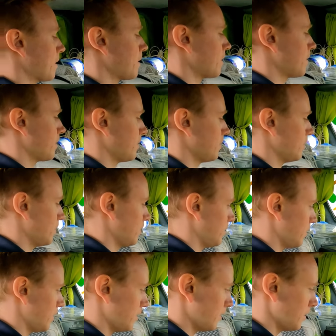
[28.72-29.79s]
We pick up the
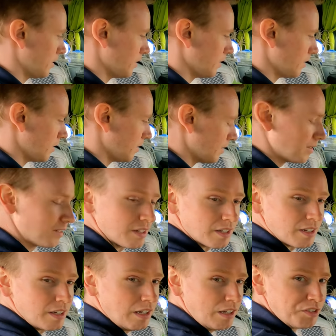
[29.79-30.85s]
drone. Show me.
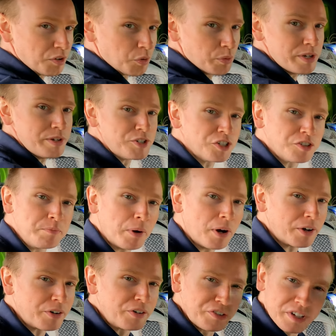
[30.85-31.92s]
So we just
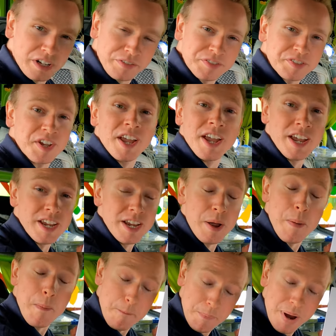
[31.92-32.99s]
bought ourselves a
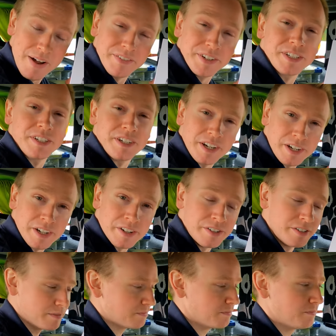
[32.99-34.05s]
Mavic Air